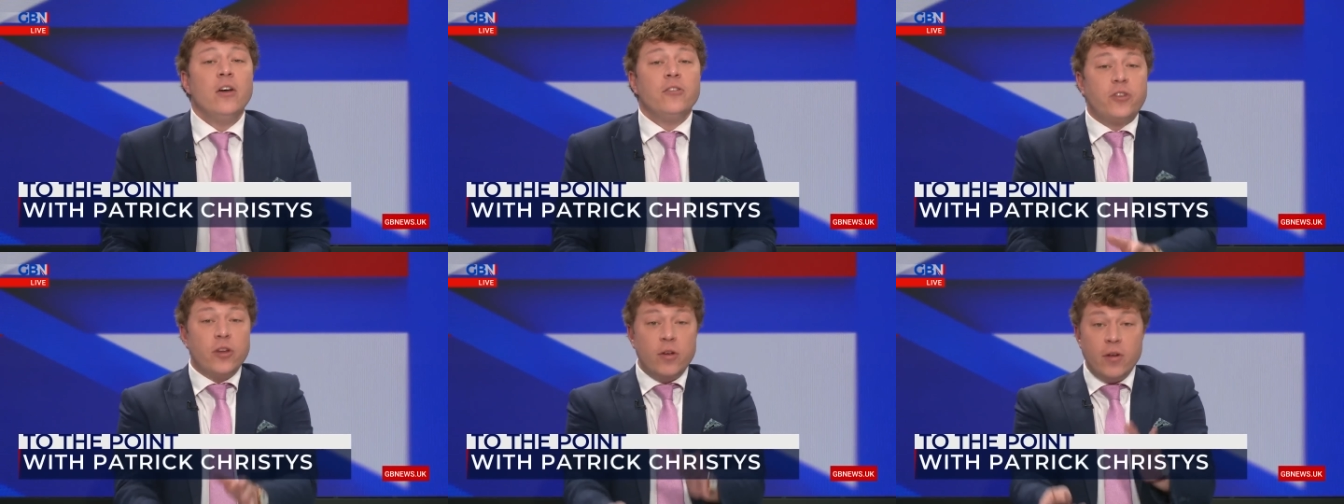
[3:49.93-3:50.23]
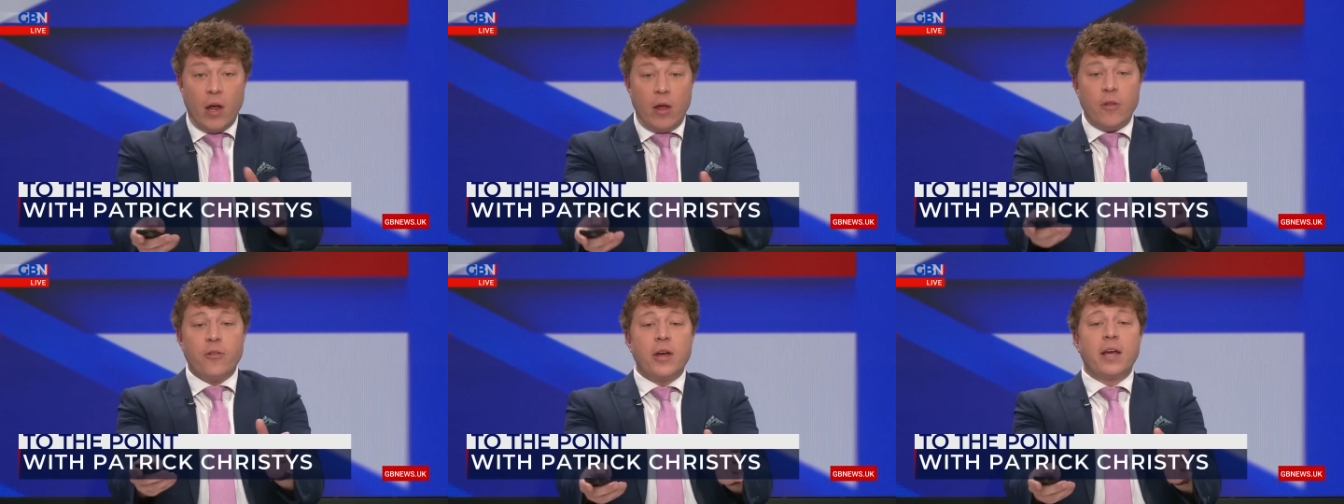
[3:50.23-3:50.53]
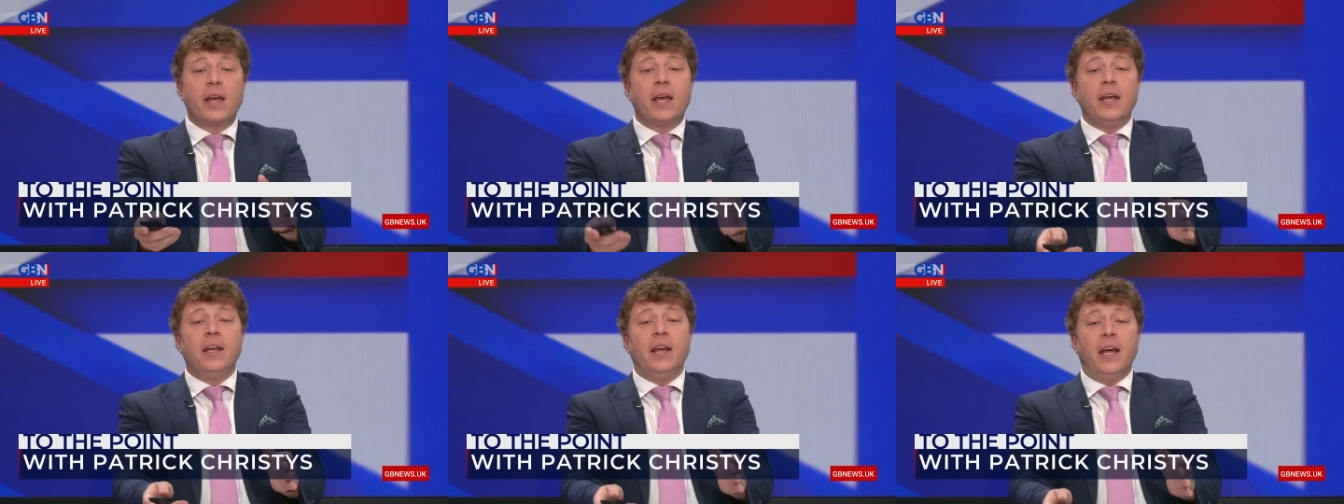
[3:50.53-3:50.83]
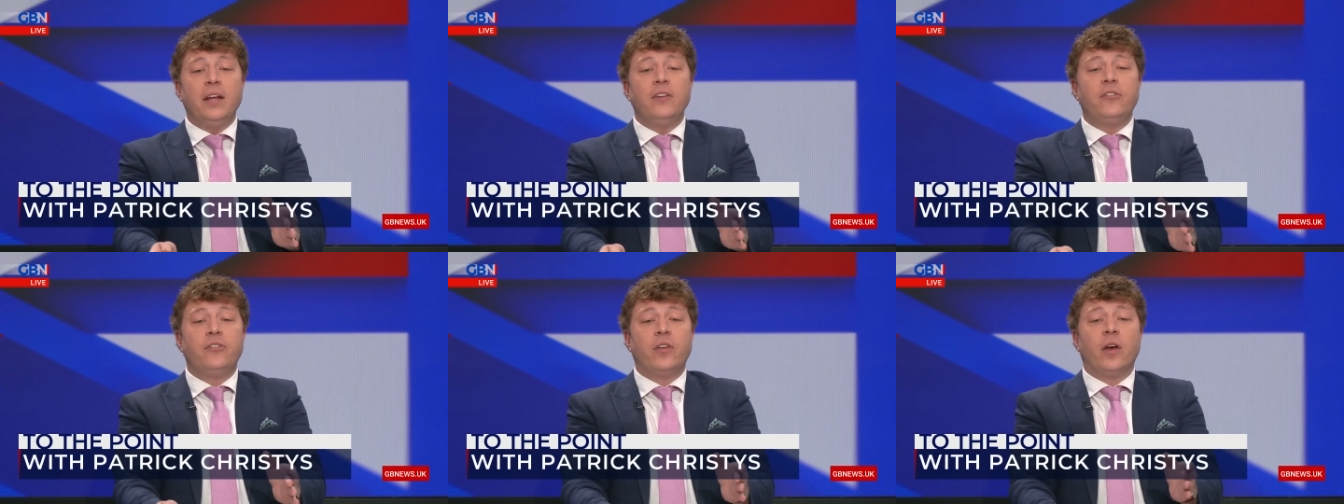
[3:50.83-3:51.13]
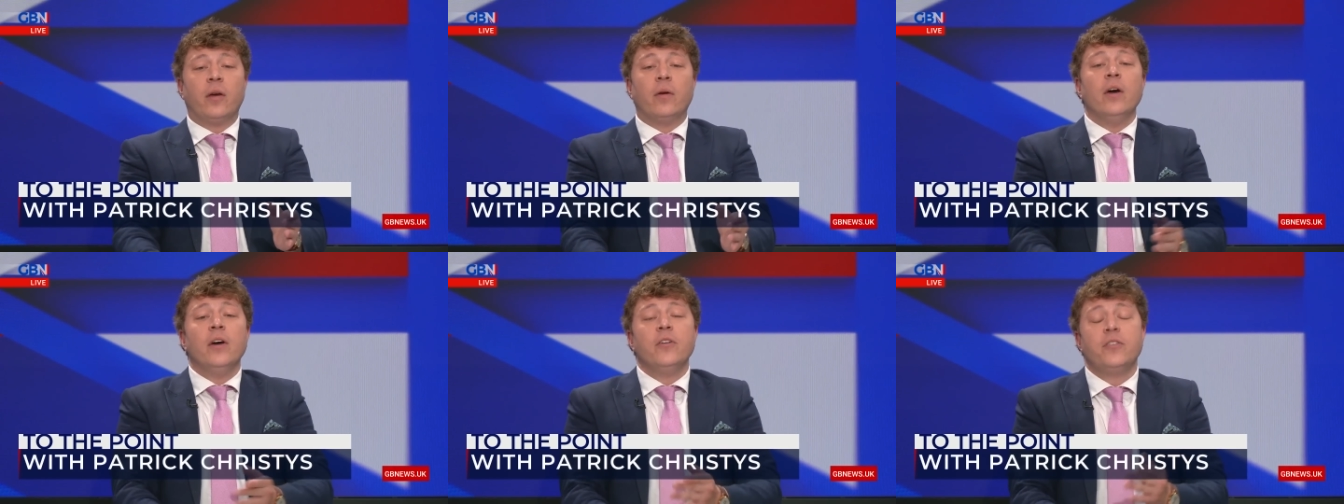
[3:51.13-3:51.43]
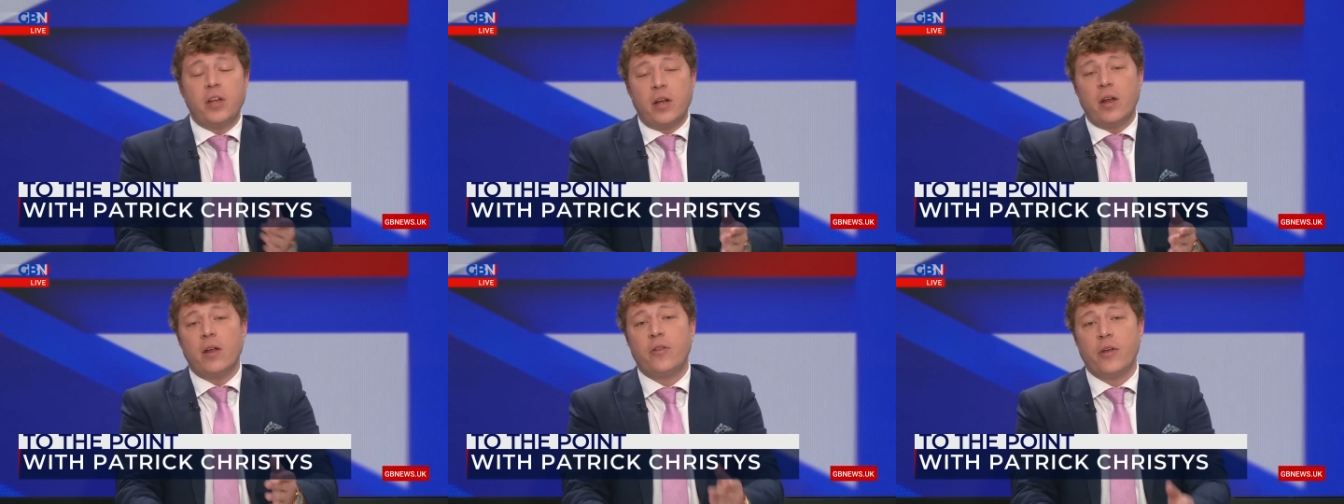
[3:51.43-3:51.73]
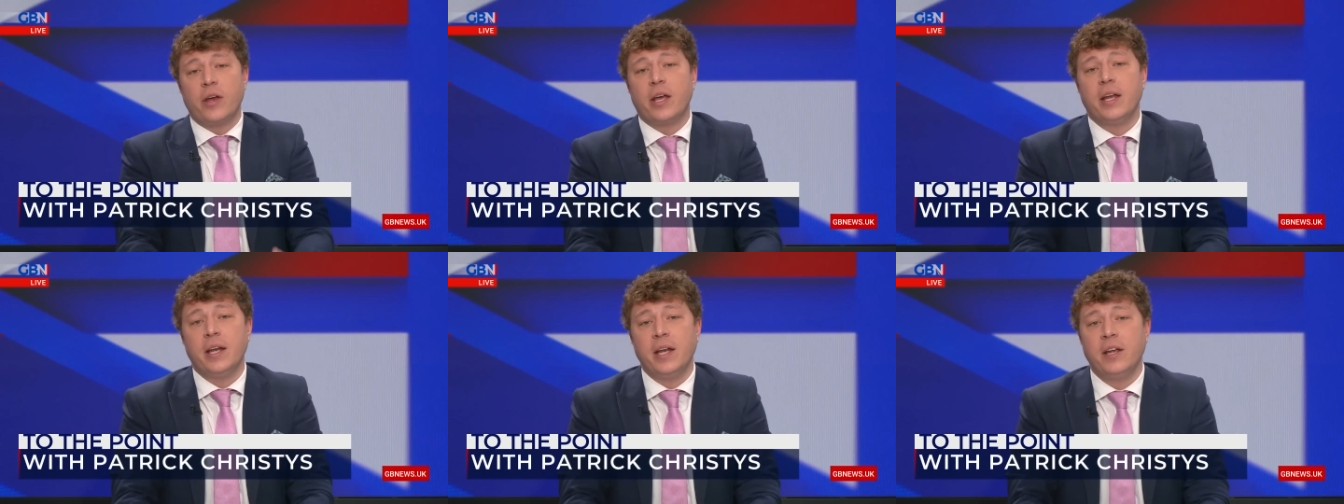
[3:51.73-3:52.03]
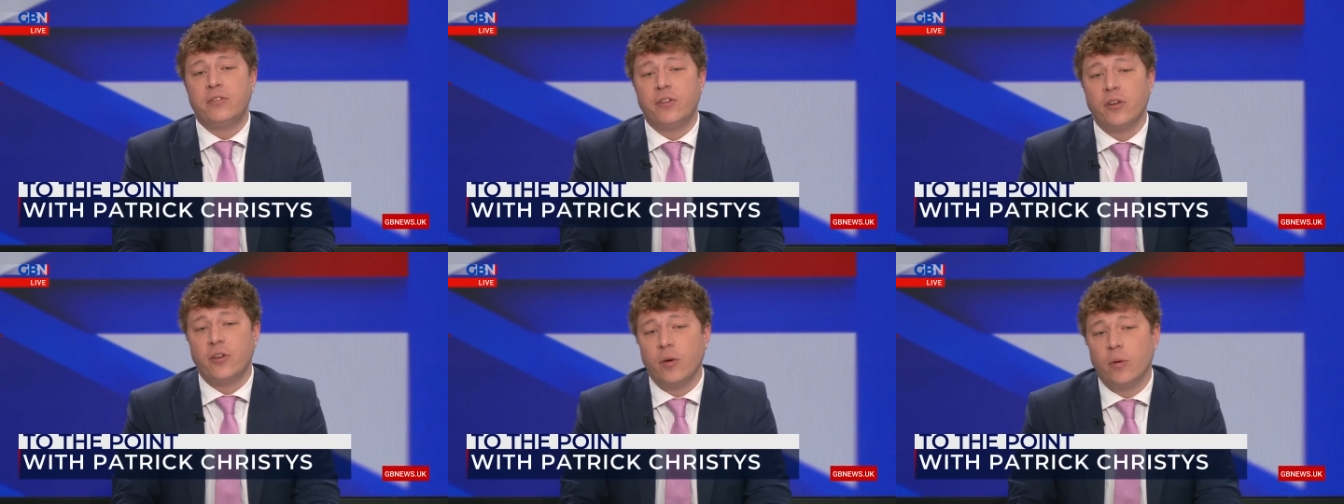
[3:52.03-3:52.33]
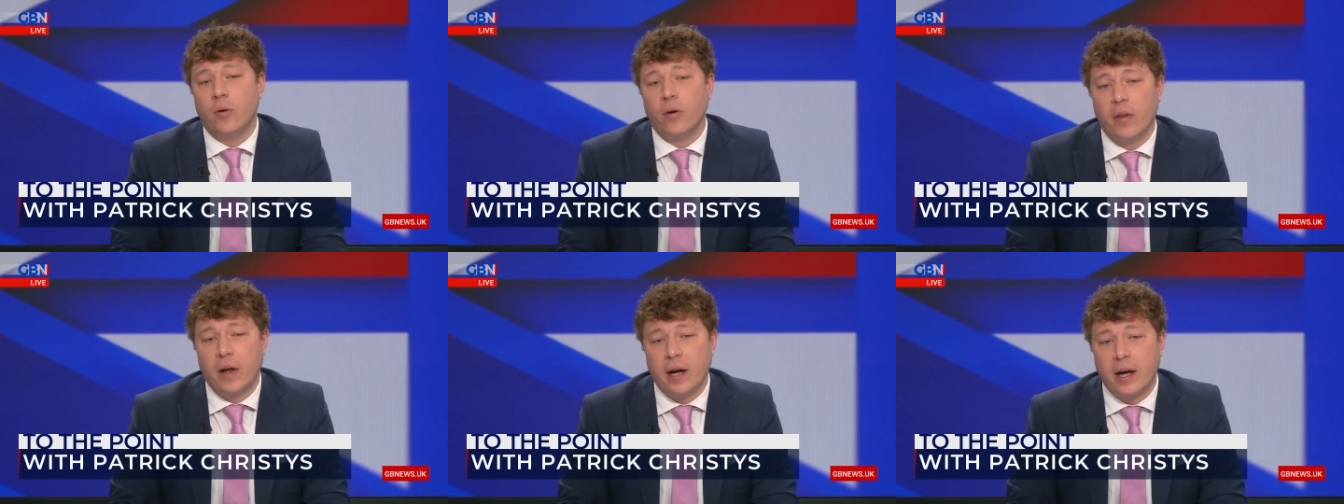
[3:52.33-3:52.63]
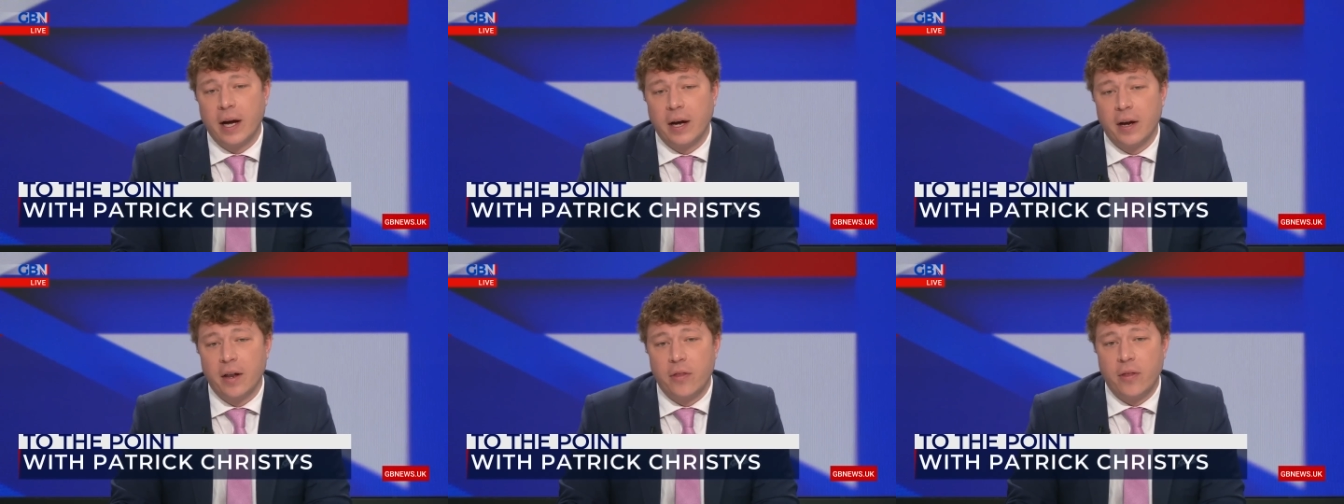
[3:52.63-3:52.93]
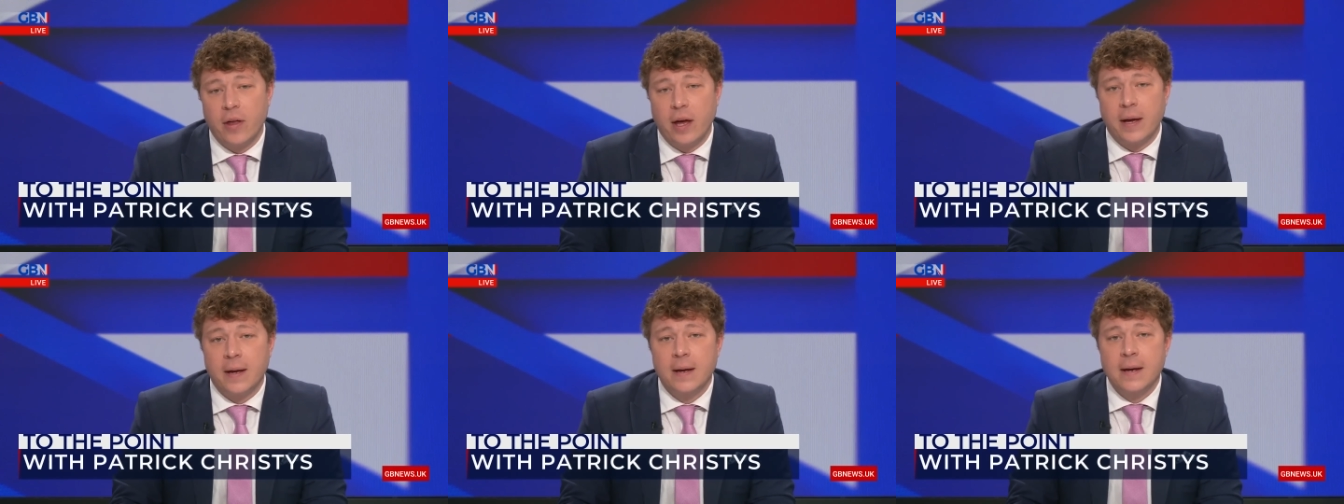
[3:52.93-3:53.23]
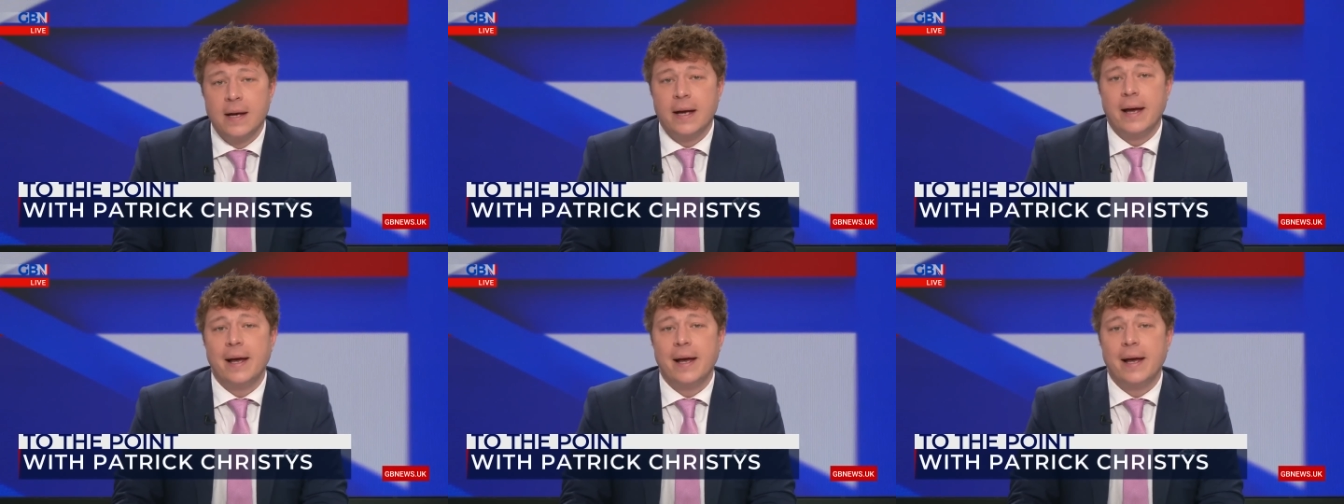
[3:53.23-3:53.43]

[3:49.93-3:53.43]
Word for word: Do you think he needs to? Do you think he needs to do all of that kind of thing?